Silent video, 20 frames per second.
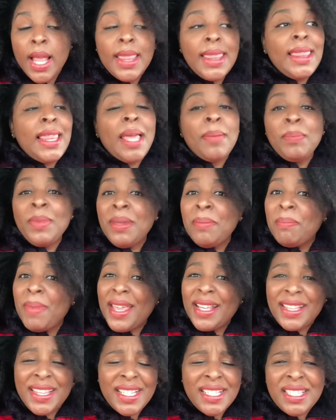Let me
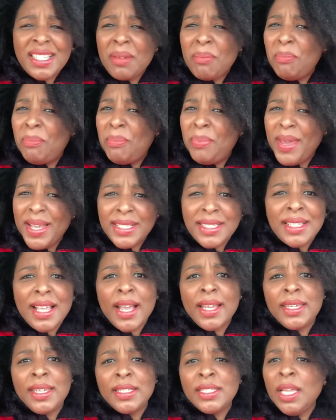make this the best I
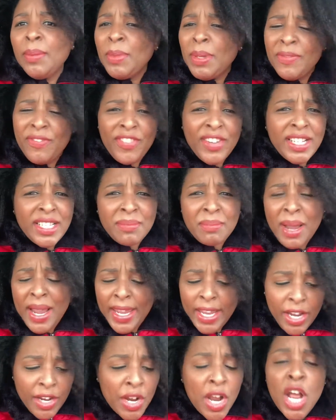can. Let me fix my
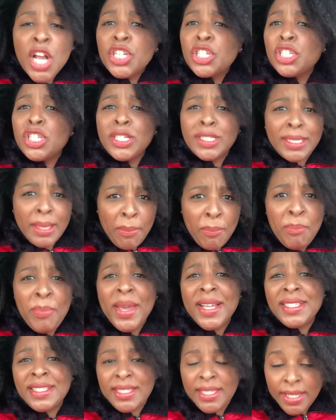hair to look the
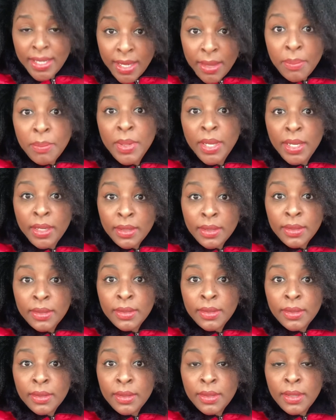best it can be.
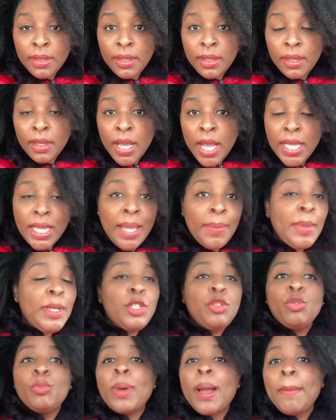Let me
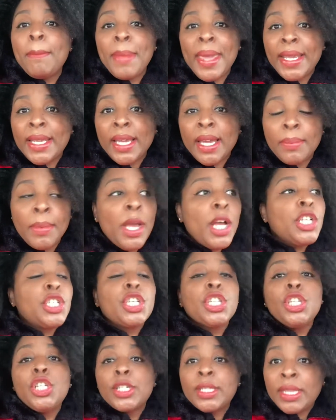do my makeup
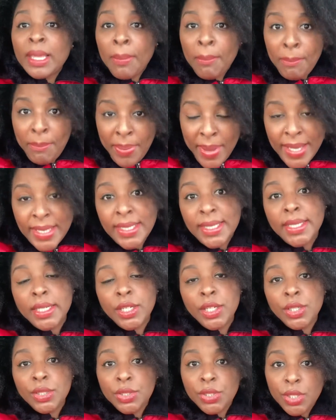to look the best it
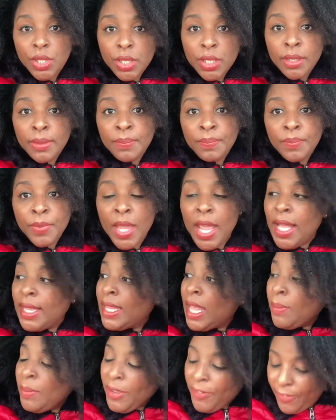can look.
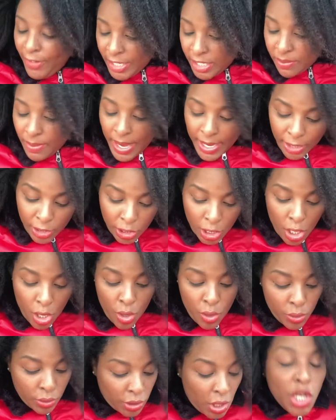Let me fix my
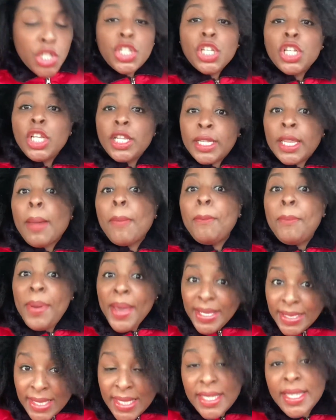clothes to look the
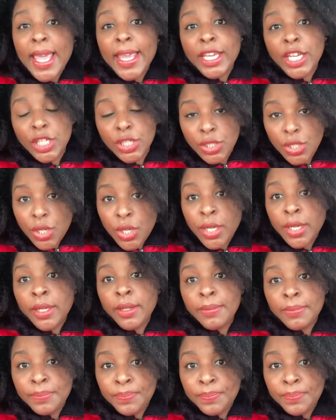best they can look.